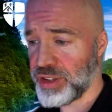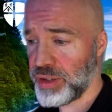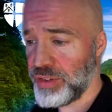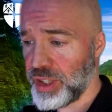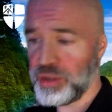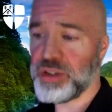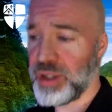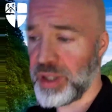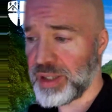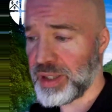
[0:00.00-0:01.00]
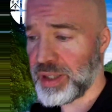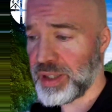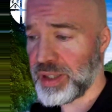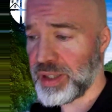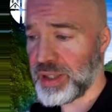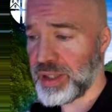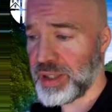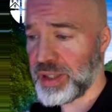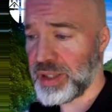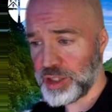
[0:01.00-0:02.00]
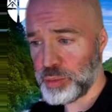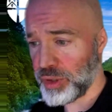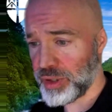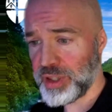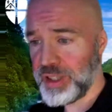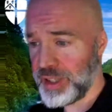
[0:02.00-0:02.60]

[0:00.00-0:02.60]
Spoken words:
So if you go to like a basic textbook,